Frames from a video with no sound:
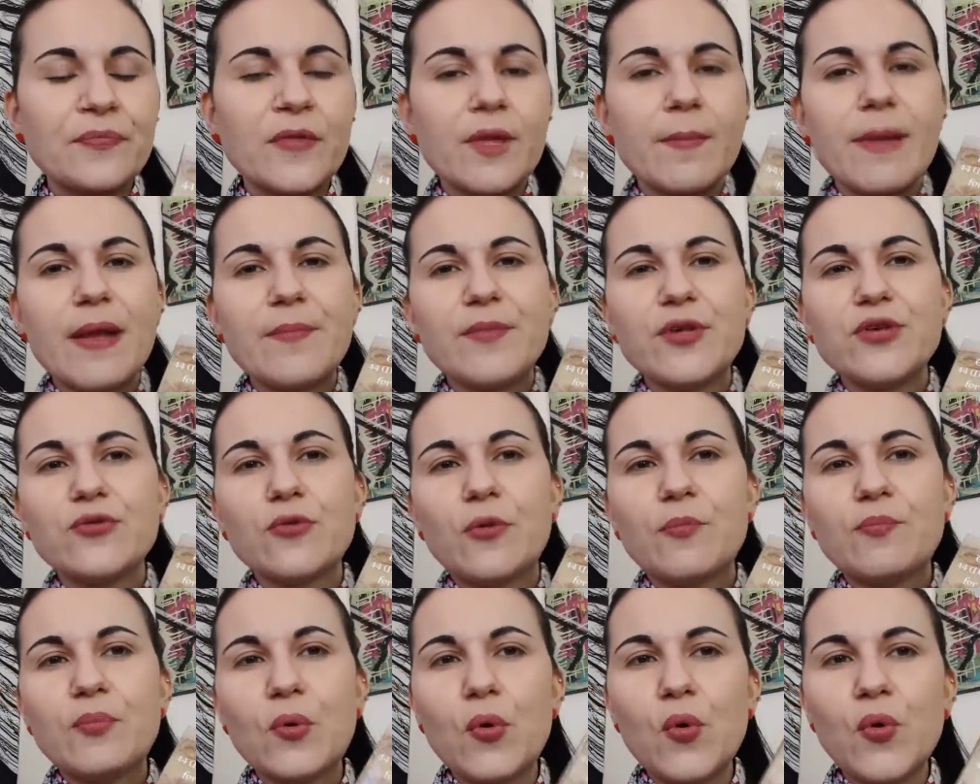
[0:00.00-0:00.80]
Maybe
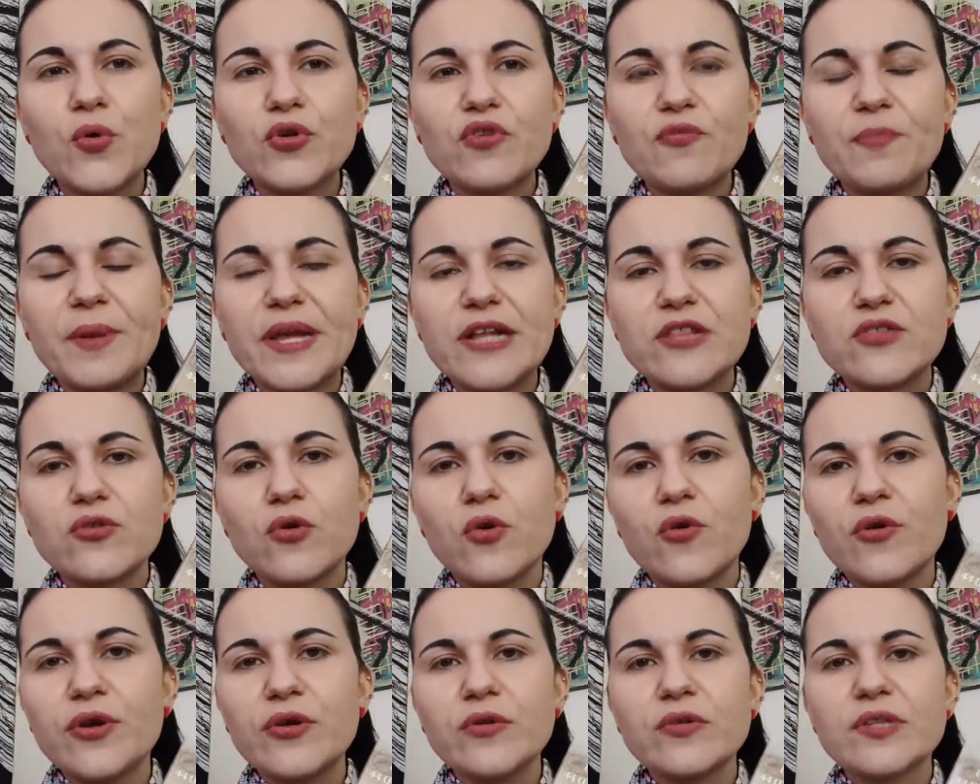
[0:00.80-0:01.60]
you're bored of
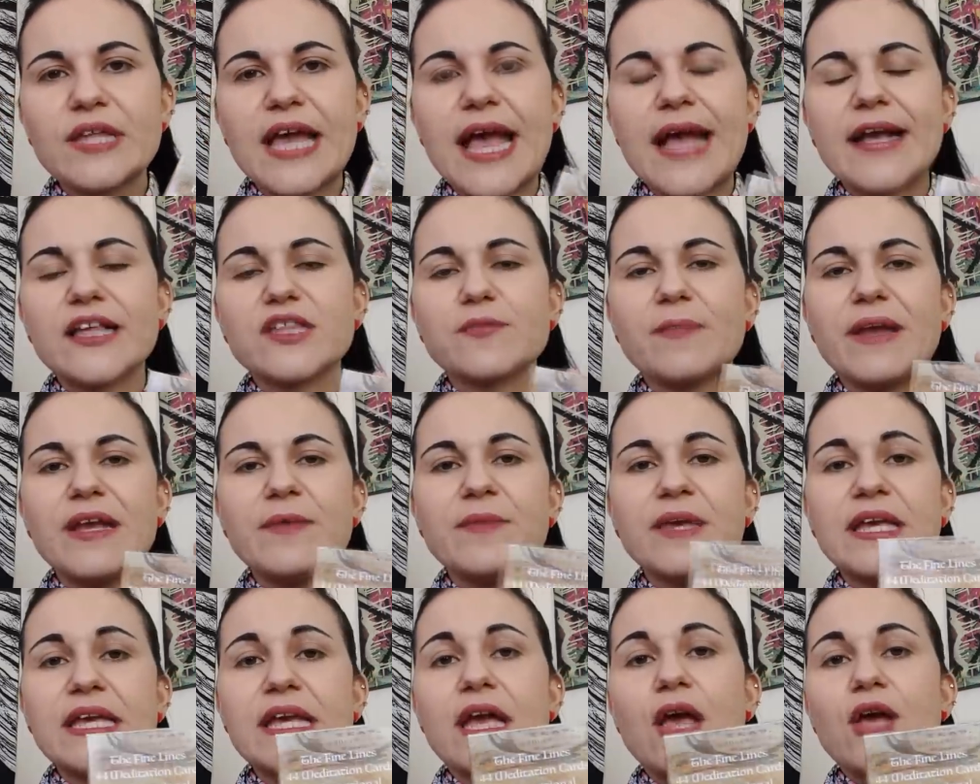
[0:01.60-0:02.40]
pictorial decks.
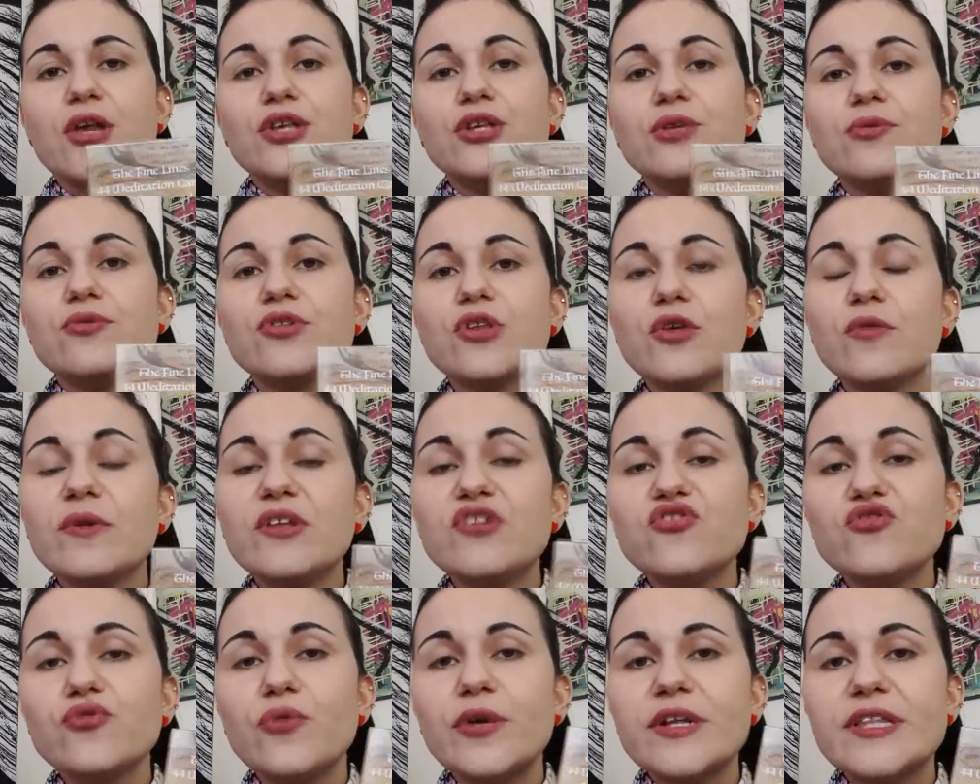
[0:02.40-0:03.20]
Maybe you do
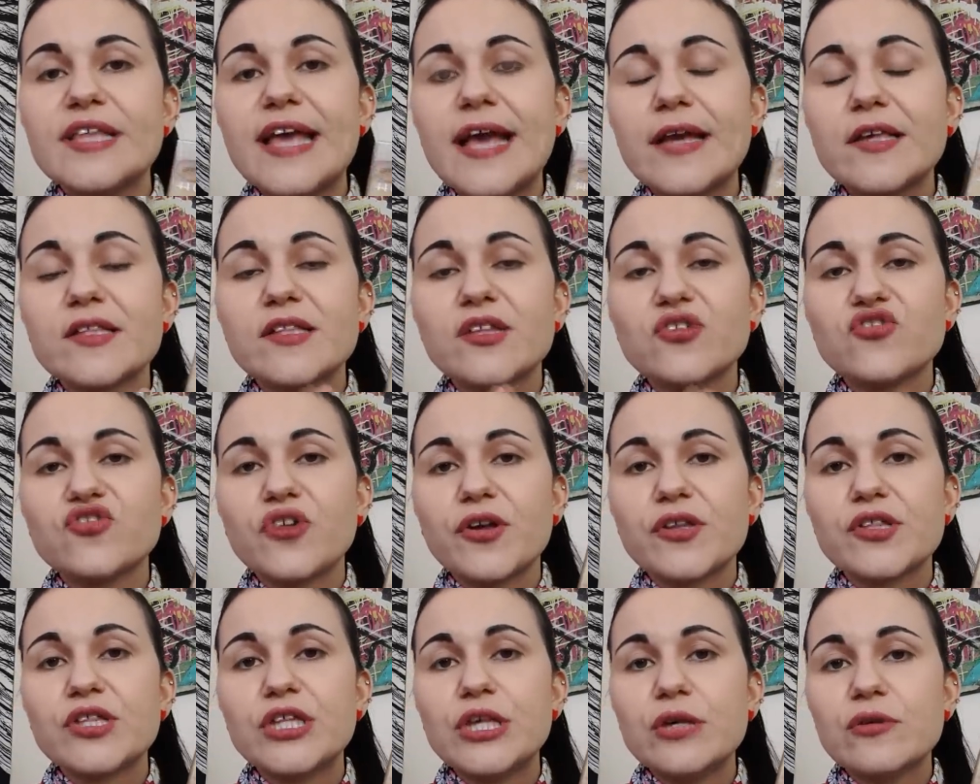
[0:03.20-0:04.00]
enjoy decks that
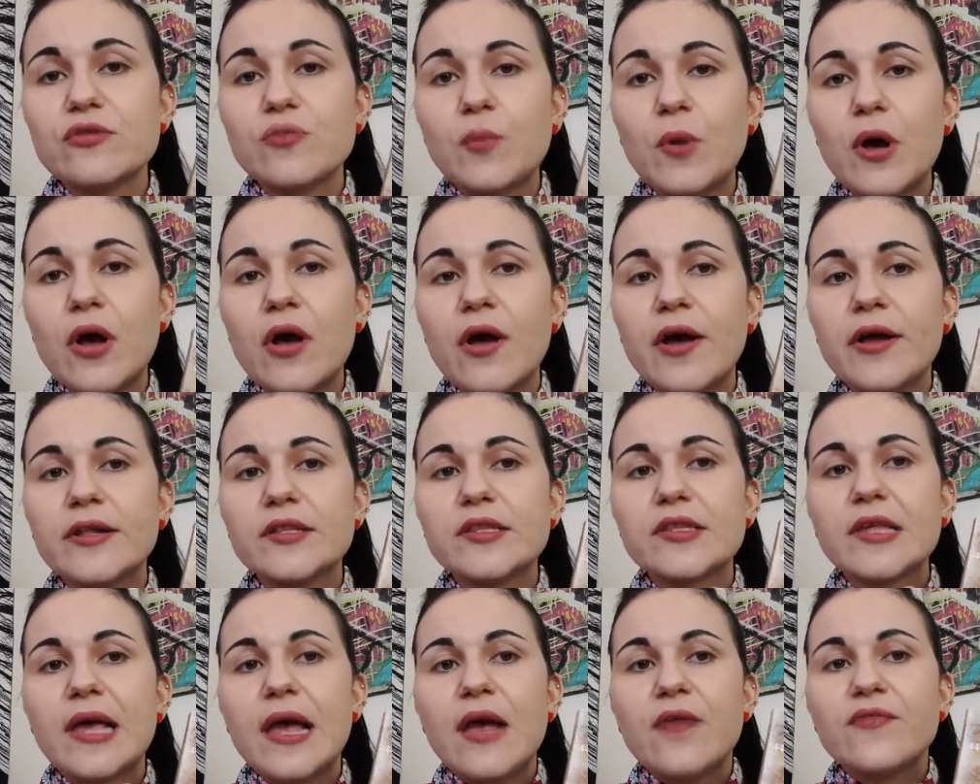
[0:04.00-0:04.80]
just use
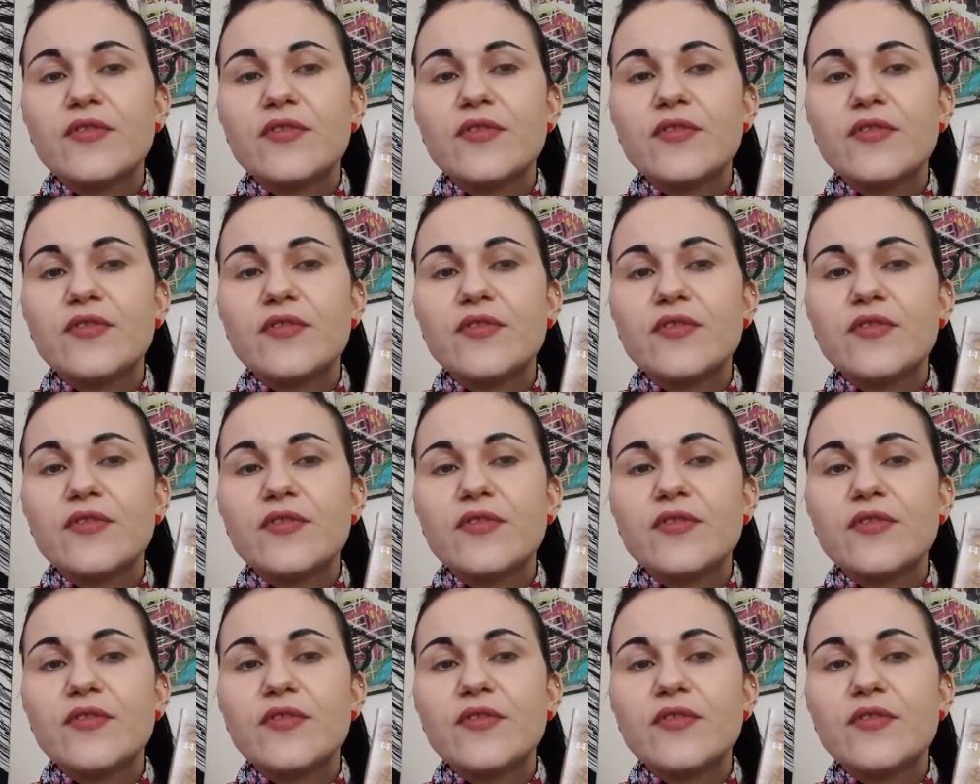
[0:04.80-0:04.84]
words.